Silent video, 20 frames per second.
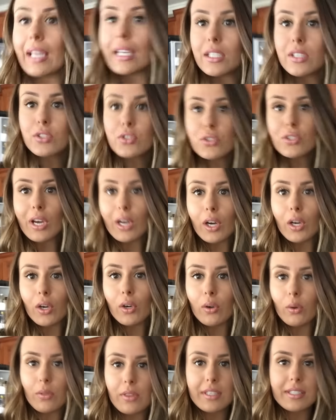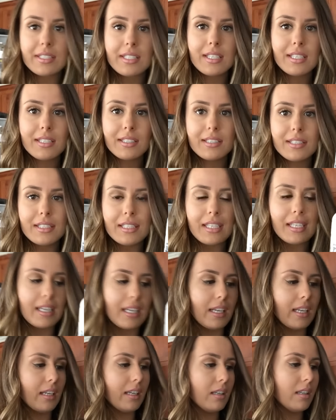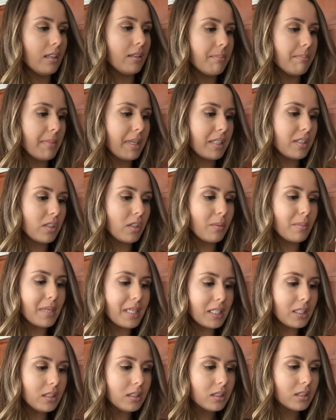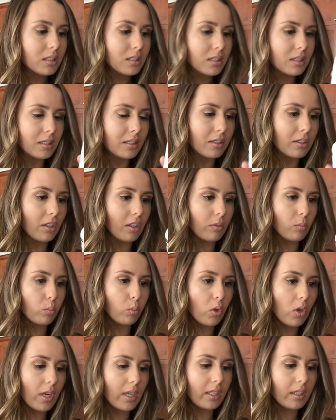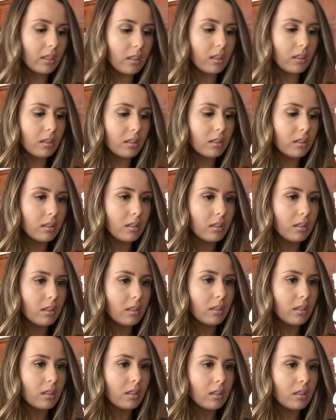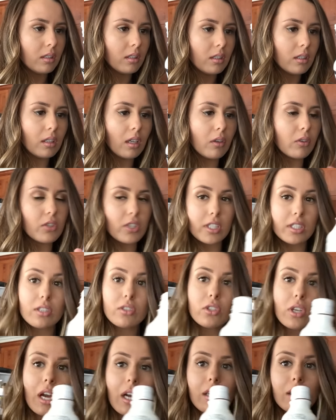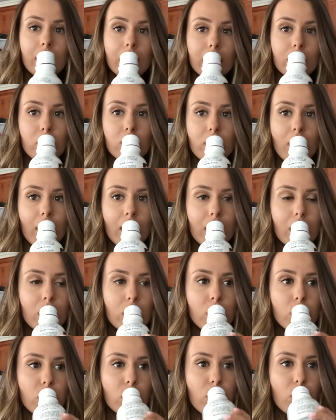Okay, so this is the muscle milk, the royal, no, just the chocolate. Let's try it.